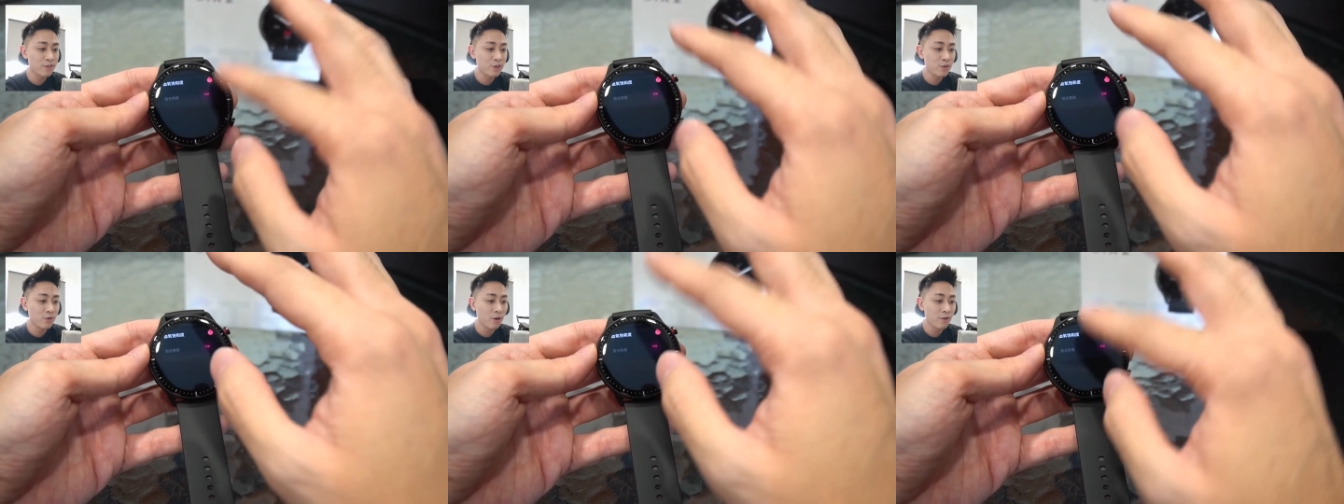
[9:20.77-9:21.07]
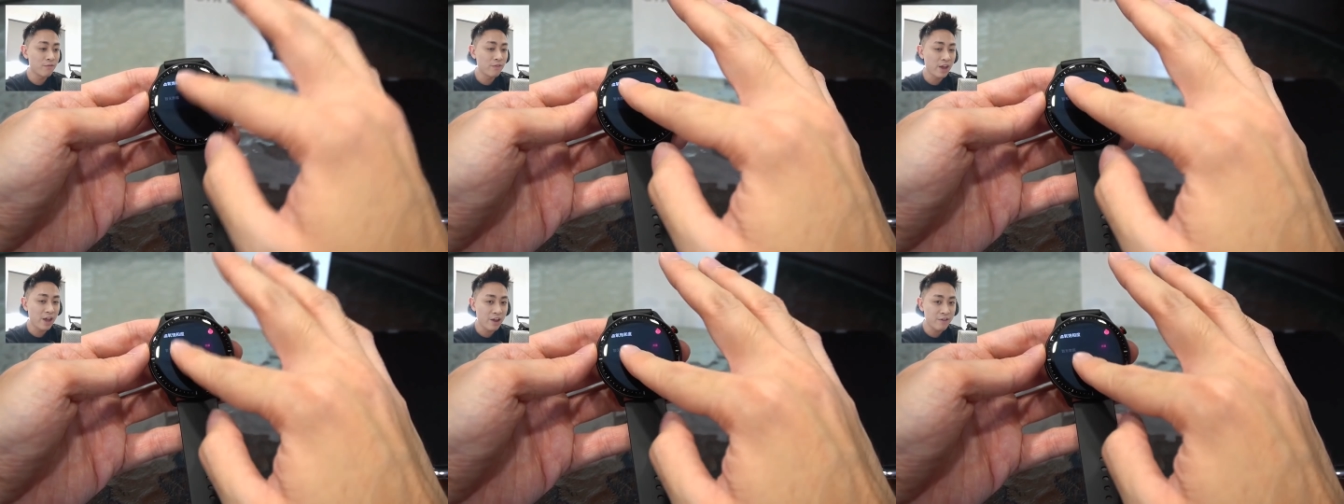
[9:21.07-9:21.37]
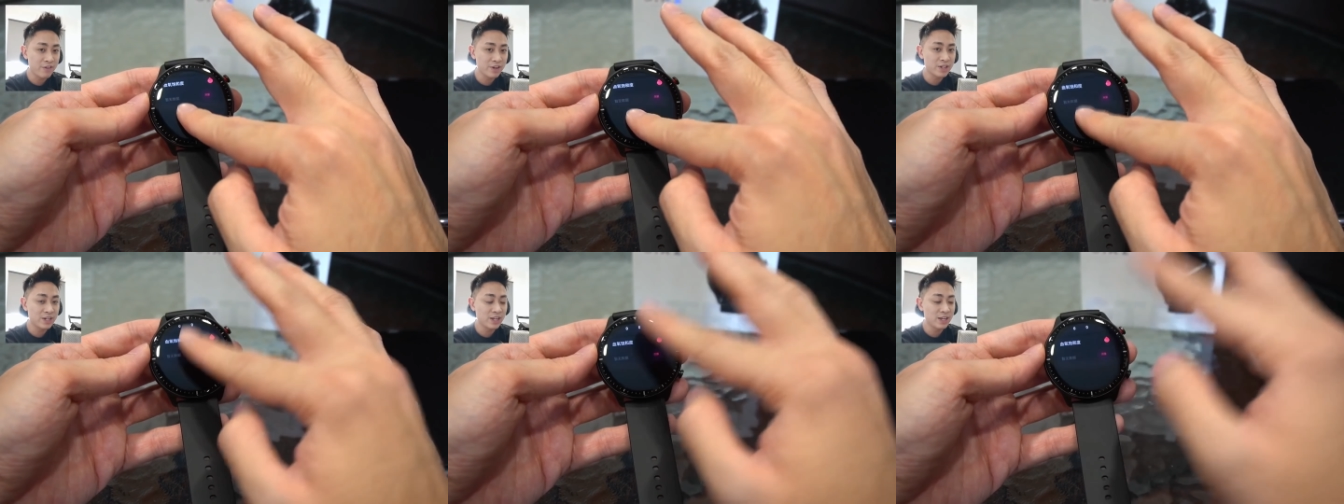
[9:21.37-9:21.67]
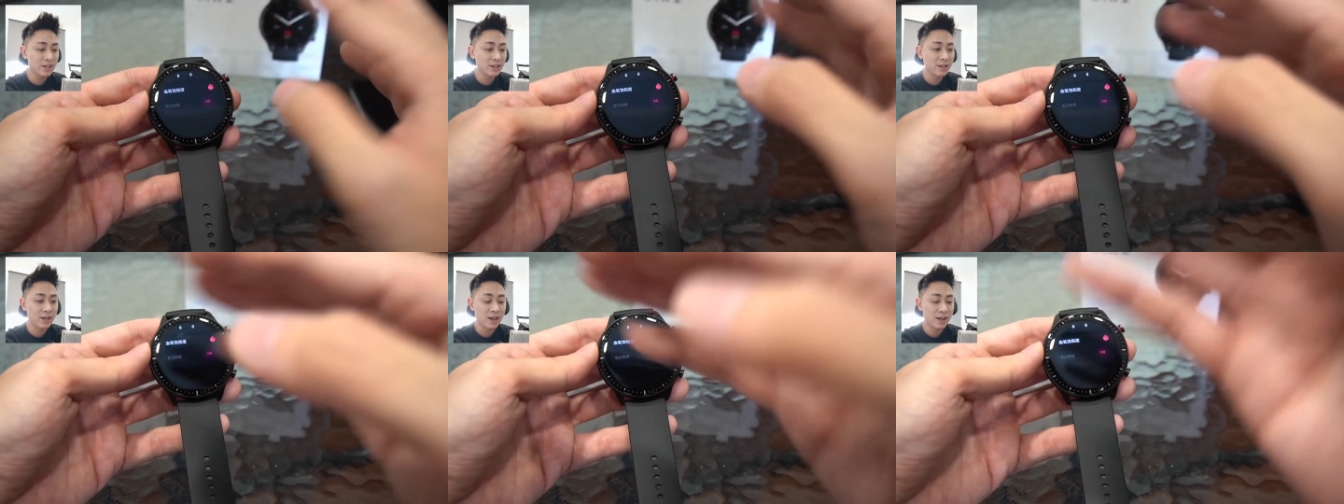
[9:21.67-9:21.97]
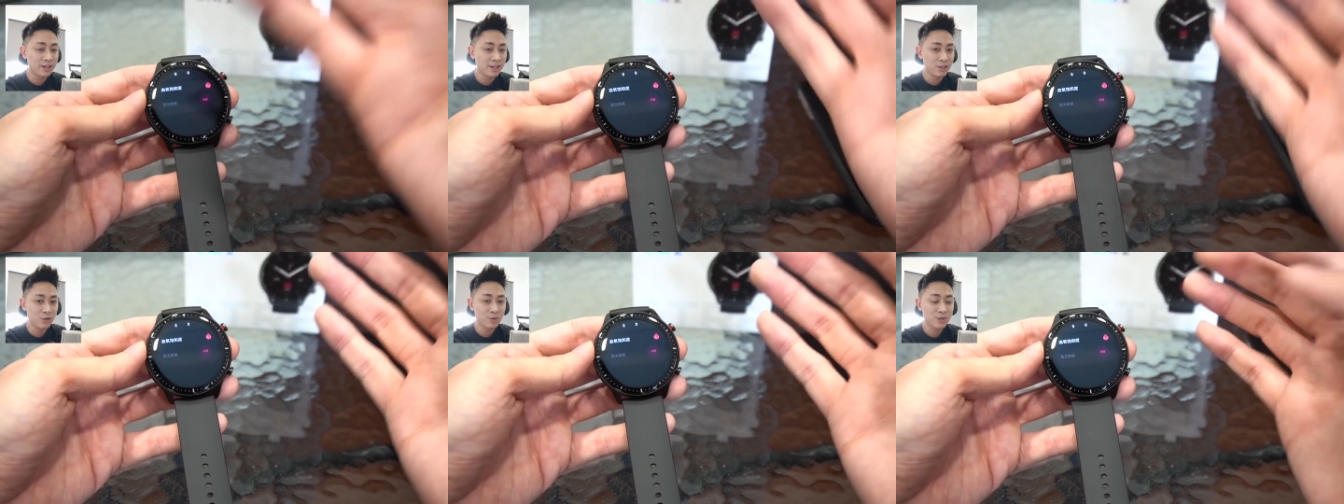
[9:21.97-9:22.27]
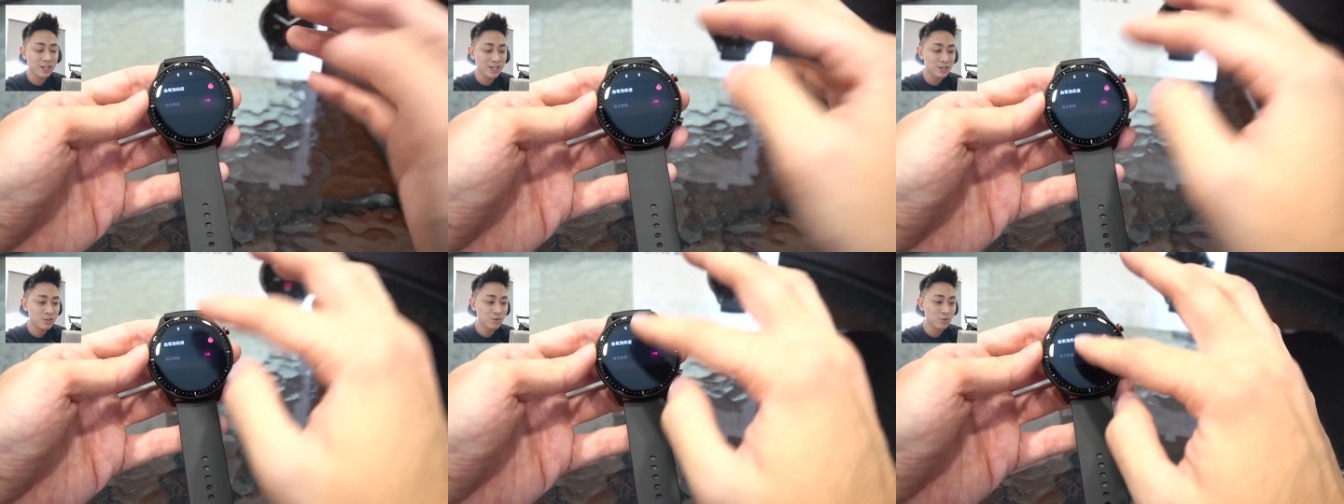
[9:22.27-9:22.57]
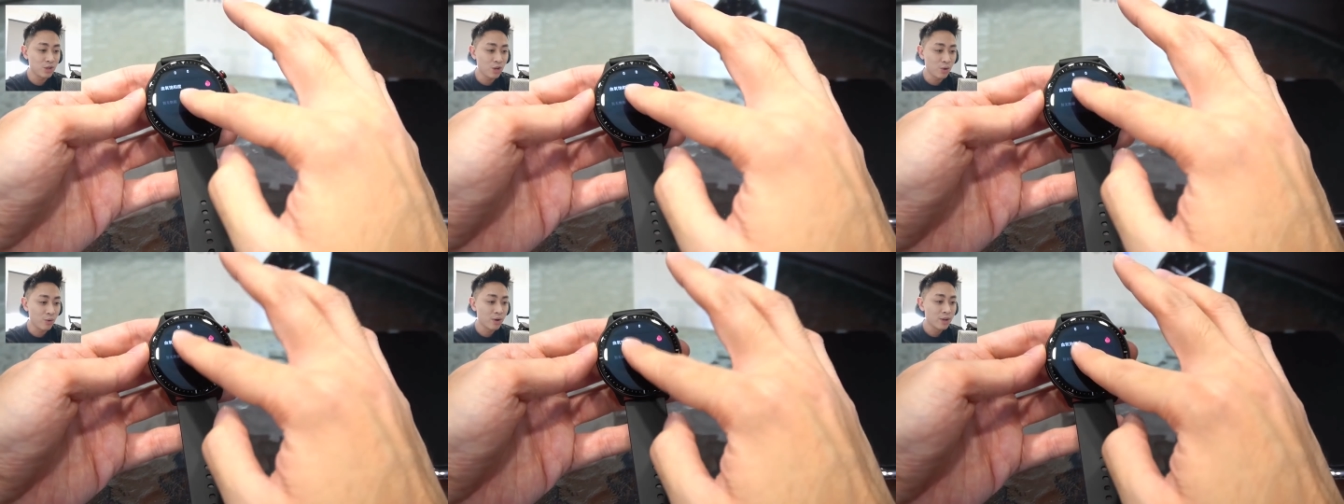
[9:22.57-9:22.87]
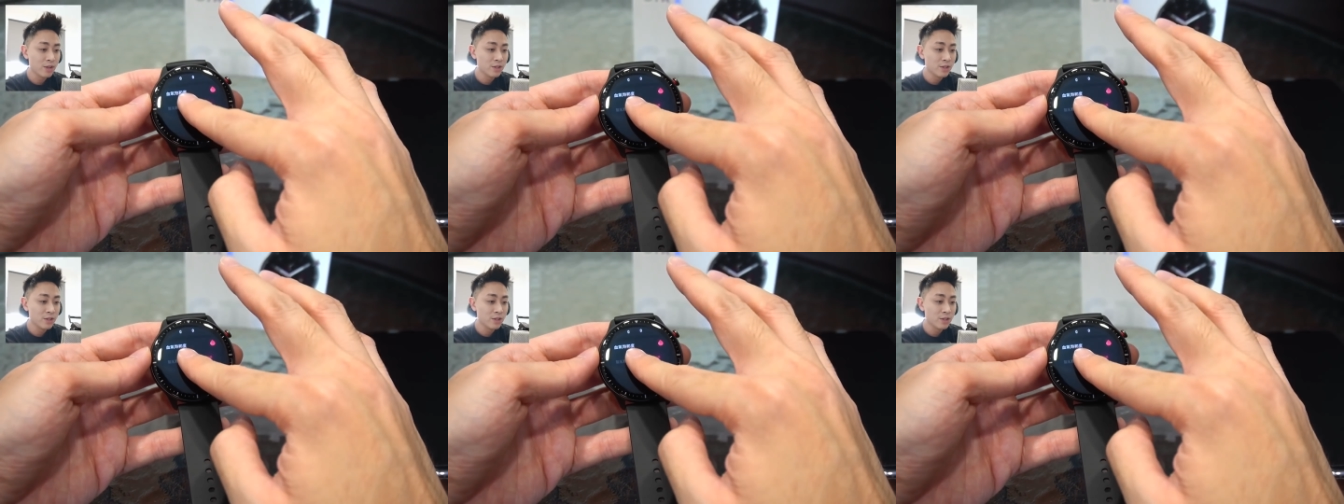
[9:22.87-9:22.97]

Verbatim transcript: of everything uh, that you need to know.